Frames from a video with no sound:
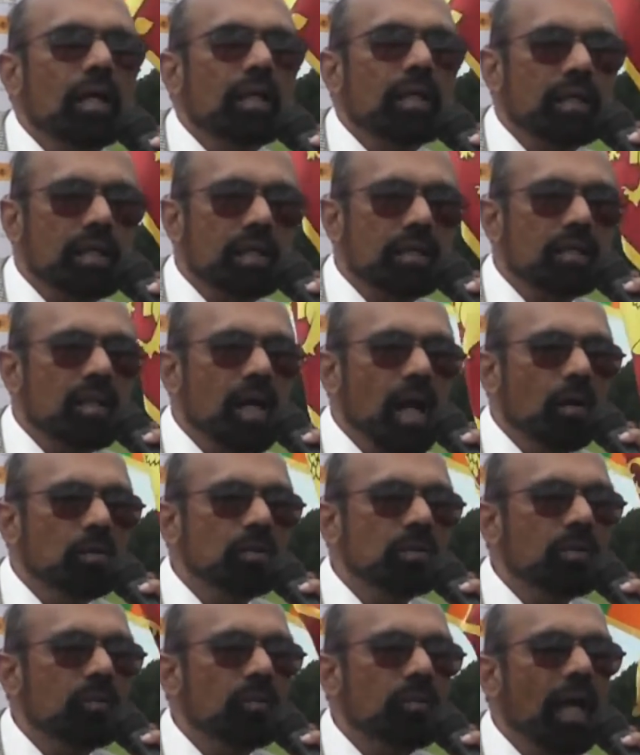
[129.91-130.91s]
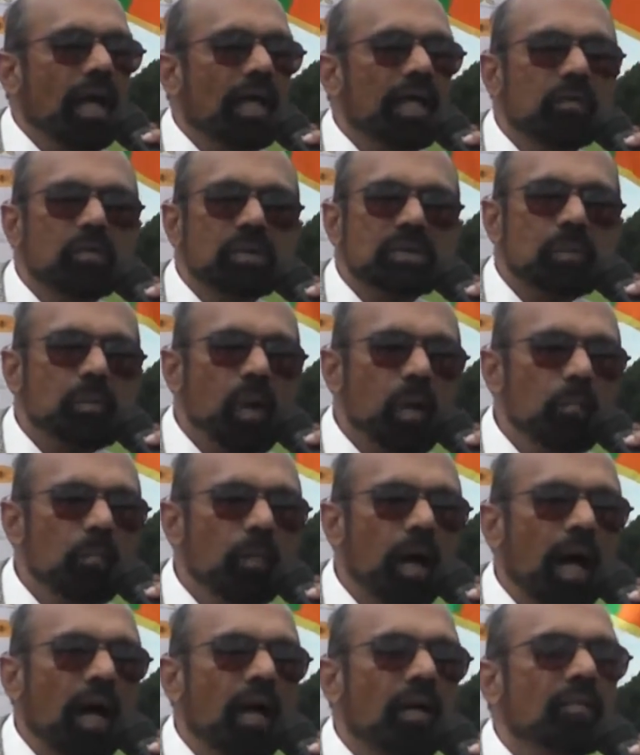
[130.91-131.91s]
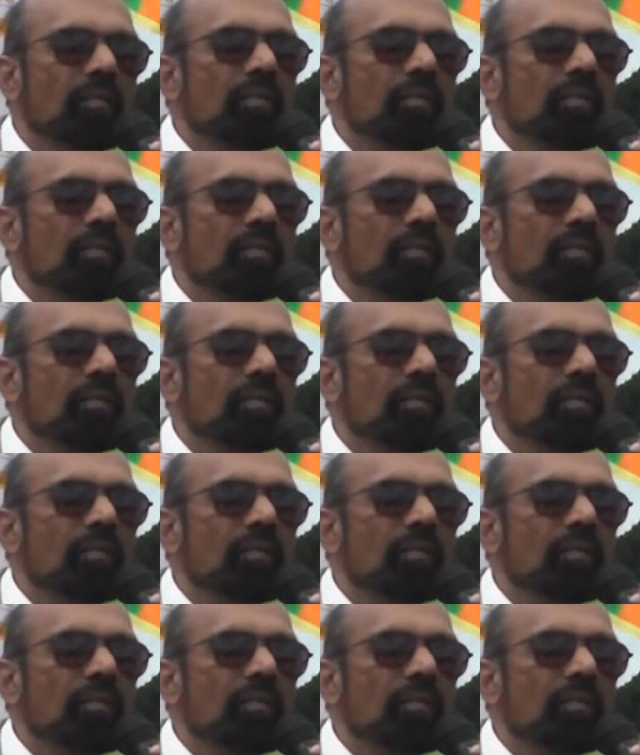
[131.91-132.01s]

cricket grounds where he was a member.